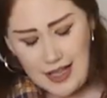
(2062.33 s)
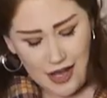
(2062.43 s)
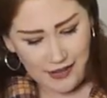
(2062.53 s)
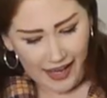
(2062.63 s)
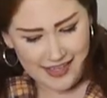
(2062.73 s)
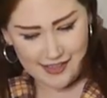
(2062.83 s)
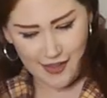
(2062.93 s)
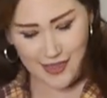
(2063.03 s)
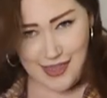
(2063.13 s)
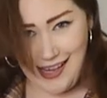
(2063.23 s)
Okay,
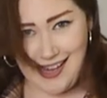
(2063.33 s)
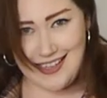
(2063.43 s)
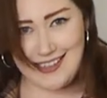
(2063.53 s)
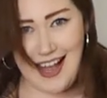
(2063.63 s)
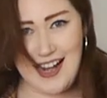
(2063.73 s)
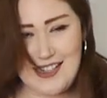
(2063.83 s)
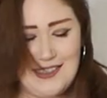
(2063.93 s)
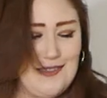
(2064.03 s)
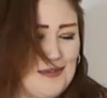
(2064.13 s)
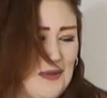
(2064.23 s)
so this
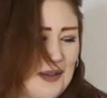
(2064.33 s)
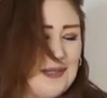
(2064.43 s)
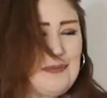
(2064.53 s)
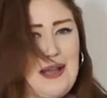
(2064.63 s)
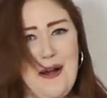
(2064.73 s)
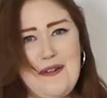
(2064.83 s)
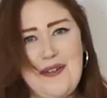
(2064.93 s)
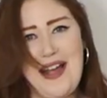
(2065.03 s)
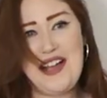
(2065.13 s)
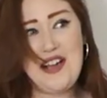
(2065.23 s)
actually reminds me of
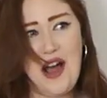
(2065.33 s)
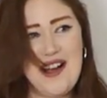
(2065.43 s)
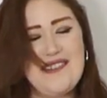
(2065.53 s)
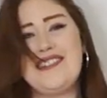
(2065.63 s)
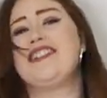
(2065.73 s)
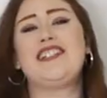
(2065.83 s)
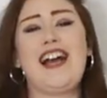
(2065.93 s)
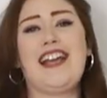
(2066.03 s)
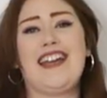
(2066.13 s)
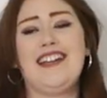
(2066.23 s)
a coat
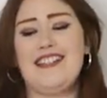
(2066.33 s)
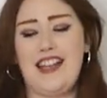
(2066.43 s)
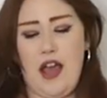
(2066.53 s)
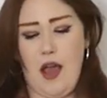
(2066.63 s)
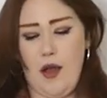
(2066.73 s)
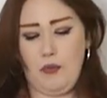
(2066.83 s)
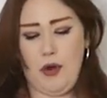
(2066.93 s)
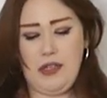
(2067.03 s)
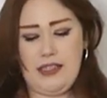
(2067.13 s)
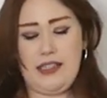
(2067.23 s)
jacket,
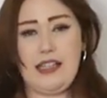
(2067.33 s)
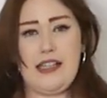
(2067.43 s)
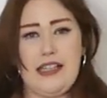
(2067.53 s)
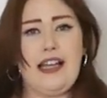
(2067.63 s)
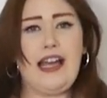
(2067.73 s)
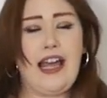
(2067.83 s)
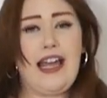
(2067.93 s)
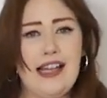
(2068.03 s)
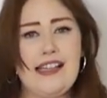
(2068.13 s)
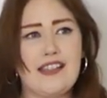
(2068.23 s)
but
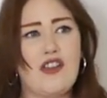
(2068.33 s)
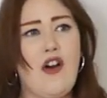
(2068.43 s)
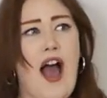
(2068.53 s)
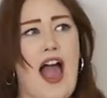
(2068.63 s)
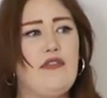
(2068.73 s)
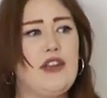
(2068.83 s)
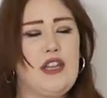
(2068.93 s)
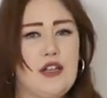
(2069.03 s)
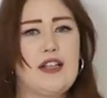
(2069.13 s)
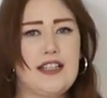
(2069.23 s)
it's not heavy.
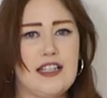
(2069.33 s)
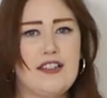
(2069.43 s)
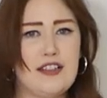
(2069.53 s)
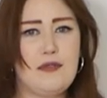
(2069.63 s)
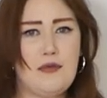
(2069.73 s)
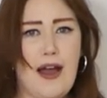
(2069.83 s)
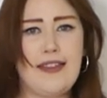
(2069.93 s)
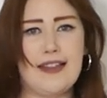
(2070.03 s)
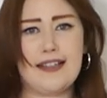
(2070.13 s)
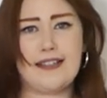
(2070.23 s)
You could literally wear
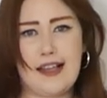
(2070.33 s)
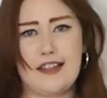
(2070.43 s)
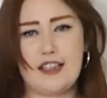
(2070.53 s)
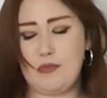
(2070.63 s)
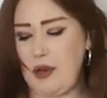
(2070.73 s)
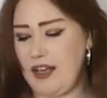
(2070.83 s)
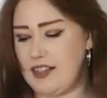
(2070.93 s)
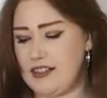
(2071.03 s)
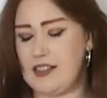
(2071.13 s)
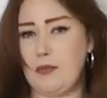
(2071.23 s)
this in spring
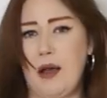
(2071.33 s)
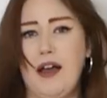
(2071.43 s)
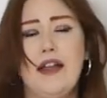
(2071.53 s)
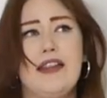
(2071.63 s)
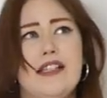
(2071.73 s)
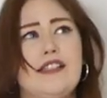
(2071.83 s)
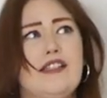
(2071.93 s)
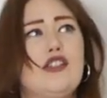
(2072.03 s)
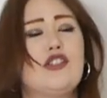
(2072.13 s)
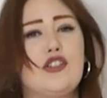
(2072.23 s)
and summer. This
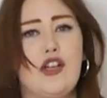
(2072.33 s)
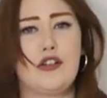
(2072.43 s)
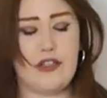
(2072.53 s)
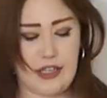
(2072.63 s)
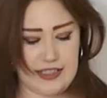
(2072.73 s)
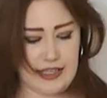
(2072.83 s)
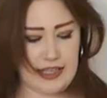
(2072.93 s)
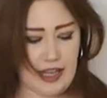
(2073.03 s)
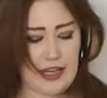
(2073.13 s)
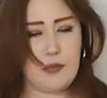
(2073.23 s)
is so nice.
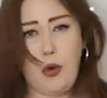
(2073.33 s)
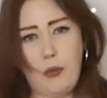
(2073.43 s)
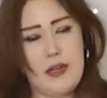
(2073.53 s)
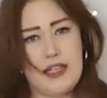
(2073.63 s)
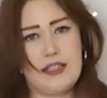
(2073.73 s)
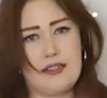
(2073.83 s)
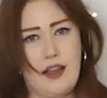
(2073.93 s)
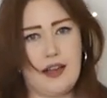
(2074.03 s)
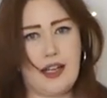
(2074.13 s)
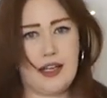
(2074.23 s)
Again, it probably needs
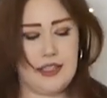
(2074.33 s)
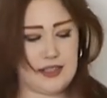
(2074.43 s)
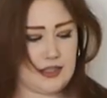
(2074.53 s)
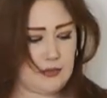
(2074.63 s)
lining. I need to get